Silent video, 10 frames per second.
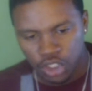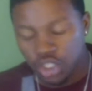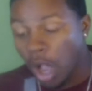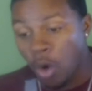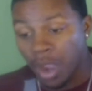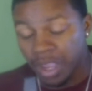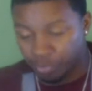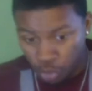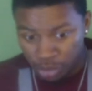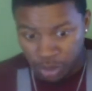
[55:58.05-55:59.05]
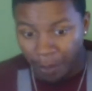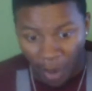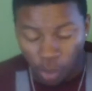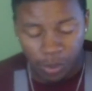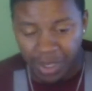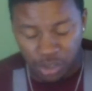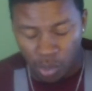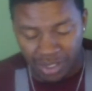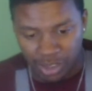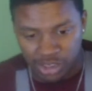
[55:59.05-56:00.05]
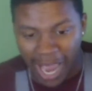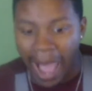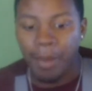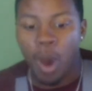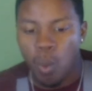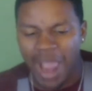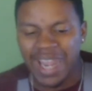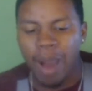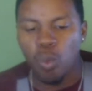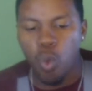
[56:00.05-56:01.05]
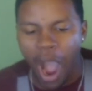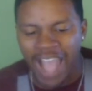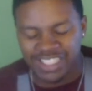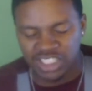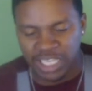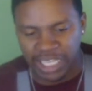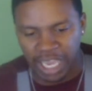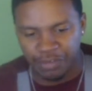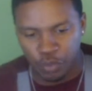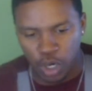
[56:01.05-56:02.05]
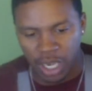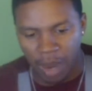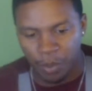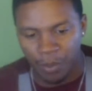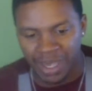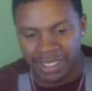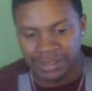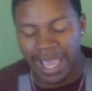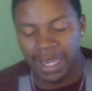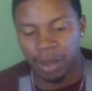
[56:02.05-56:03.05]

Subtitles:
So if you're supposed to be doing your job, why not watch the kid for a couple minutes and